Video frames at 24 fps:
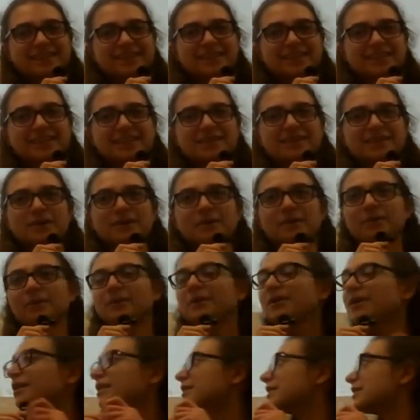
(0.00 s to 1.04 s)
So,
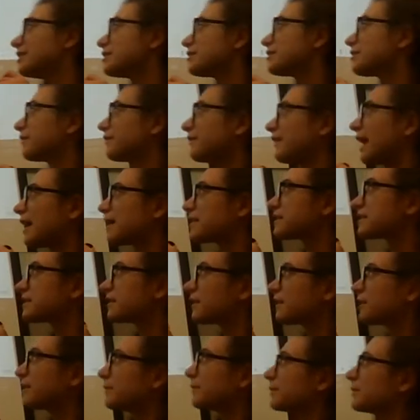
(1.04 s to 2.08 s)
these are
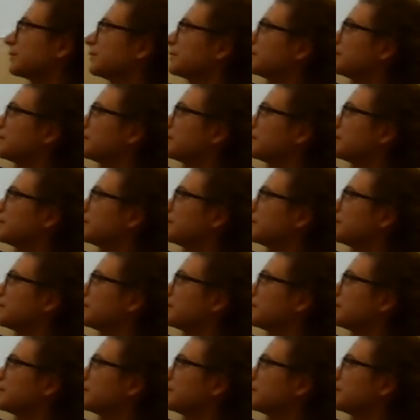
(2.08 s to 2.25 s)
fat-soluble.